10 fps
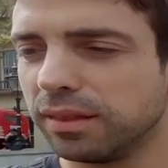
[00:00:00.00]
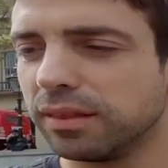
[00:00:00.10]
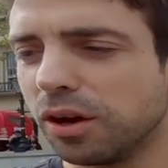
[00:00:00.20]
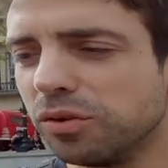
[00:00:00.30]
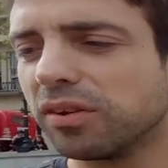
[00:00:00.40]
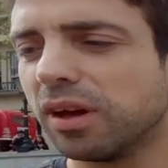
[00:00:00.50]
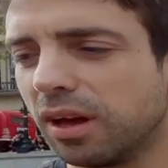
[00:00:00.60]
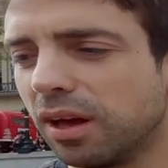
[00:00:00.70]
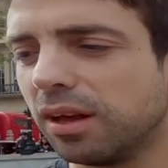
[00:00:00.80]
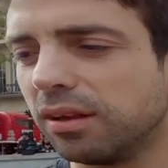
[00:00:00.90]
Those
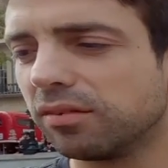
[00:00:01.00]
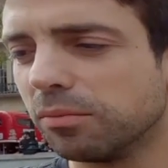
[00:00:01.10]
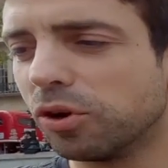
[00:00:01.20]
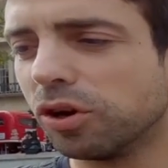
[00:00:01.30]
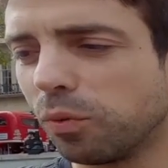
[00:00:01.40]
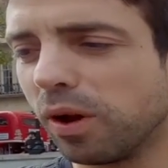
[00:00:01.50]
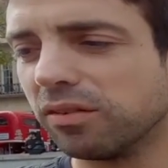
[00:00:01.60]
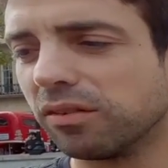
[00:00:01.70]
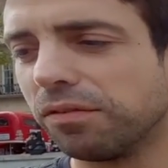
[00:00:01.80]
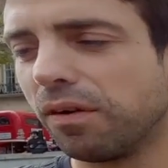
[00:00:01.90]
are some good
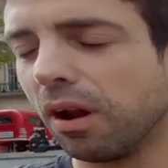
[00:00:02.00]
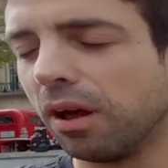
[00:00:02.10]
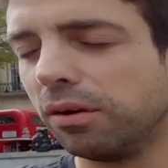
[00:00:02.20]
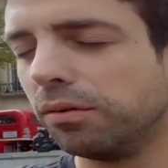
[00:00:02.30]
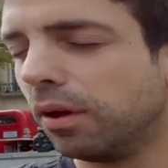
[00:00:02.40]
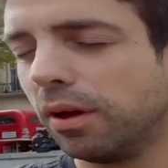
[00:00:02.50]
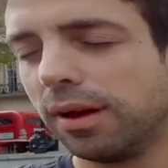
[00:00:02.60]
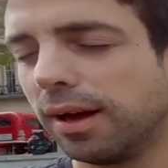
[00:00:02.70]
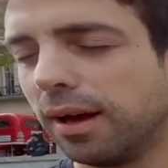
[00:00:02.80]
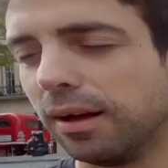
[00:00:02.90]
ones to follow.
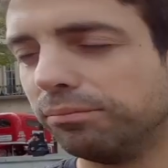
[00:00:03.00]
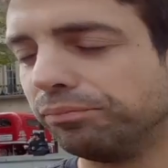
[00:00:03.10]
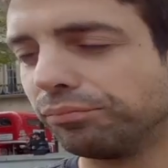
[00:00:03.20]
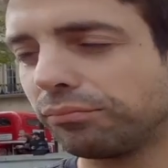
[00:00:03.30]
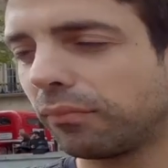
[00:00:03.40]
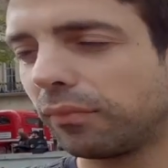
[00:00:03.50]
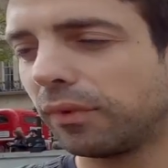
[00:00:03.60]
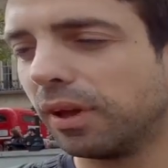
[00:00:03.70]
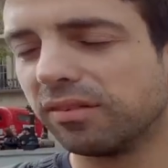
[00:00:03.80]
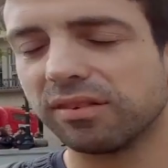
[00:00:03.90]

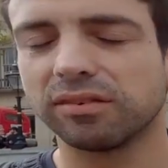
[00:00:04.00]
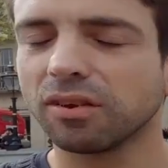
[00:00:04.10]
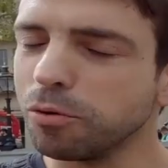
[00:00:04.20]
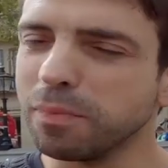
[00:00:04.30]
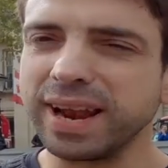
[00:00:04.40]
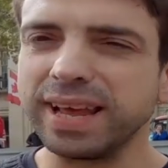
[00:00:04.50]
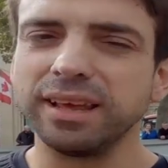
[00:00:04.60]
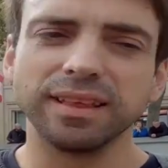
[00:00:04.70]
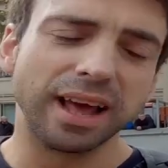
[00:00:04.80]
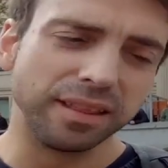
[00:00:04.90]
There's so many
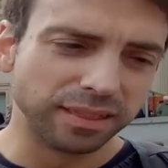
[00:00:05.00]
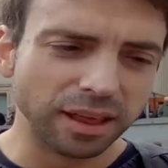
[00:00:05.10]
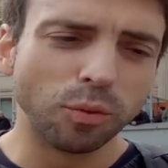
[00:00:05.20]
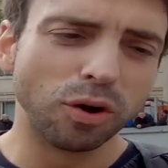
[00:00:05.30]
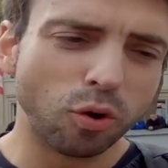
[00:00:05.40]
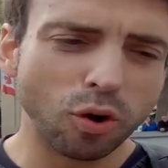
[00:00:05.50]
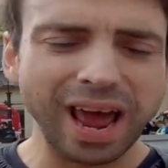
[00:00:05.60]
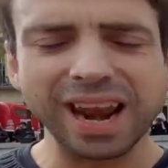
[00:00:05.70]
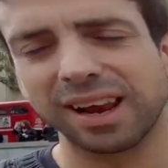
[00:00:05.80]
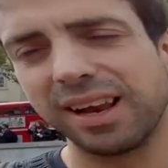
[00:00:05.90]
that will
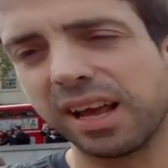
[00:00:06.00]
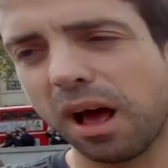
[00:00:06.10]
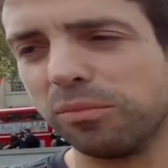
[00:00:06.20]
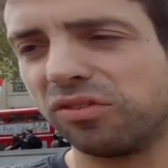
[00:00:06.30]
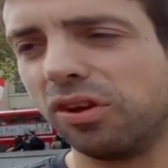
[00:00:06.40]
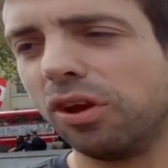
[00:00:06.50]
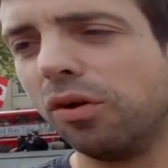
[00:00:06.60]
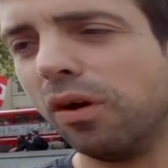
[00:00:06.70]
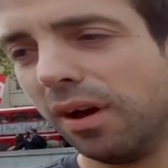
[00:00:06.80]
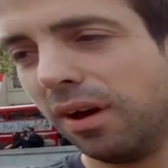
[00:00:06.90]
organically come to
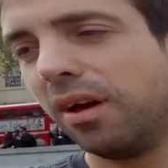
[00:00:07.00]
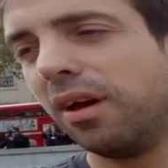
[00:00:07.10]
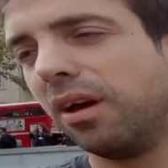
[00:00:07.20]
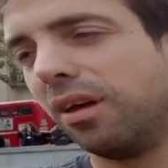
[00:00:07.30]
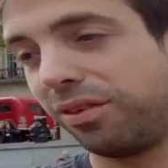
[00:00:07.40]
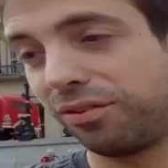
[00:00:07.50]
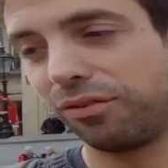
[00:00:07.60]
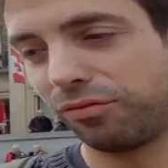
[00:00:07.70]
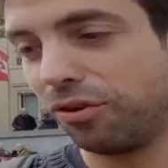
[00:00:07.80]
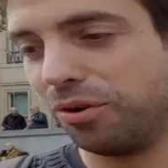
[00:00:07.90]
you
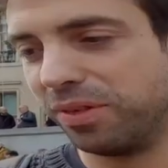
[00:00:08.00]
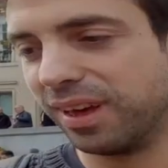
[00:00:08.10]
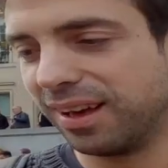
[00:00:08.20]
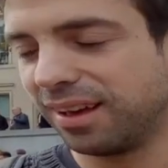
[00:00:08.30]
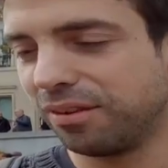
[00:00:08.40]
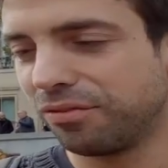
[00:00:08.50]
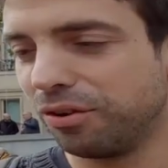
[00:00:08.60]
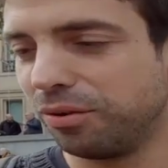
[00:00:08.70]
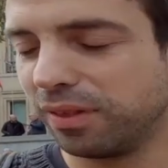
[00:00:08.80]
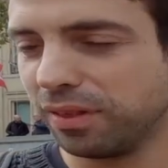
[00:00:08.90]
through the
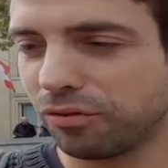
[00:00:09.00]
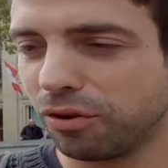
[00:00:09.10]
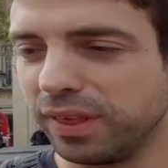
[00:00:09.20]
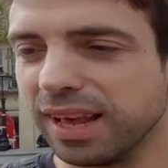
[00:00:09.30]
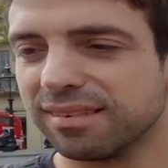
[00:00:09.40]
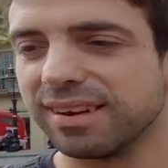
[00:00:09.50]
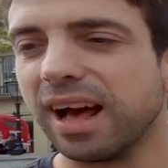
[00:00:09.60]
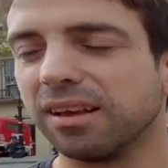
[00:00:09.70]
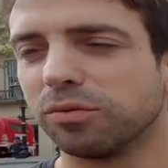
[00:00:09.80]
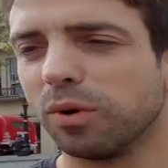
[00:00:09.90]

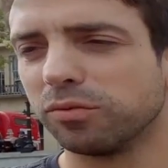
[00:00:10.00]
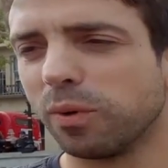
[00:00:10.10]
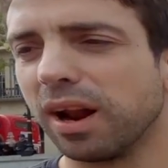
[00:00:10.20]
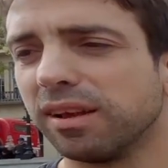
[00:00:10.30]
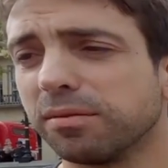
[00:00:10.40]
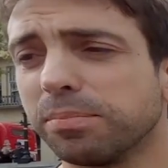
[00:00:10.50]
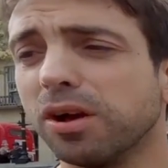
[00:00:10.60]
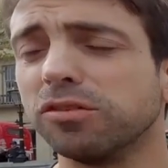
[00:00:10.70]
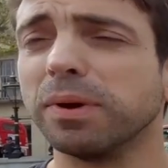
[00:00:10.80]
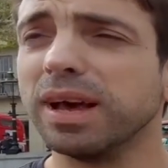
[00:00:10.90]
internet as well, I
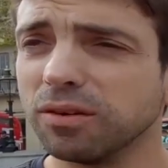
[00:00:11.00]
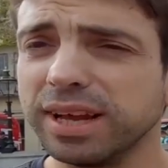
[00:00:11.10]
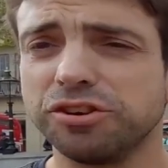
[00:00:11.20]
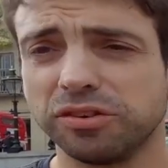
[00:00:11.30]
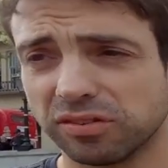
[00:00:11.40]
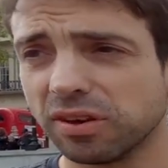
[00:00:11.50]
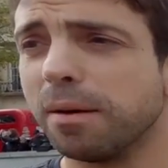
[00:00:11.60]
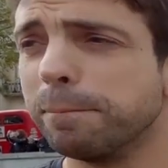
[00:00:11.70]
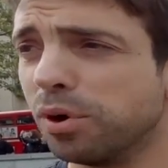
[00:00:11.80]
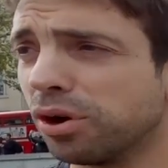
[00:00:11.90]
suppose, but it'll lead you to
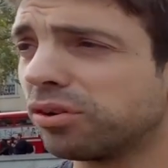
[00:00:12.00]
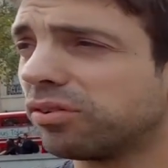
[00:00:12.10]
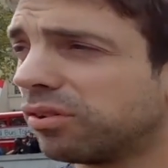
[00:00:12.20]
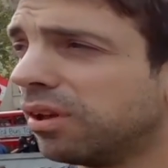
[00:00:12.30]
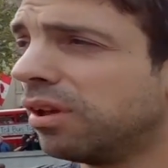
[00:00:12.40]
certain books.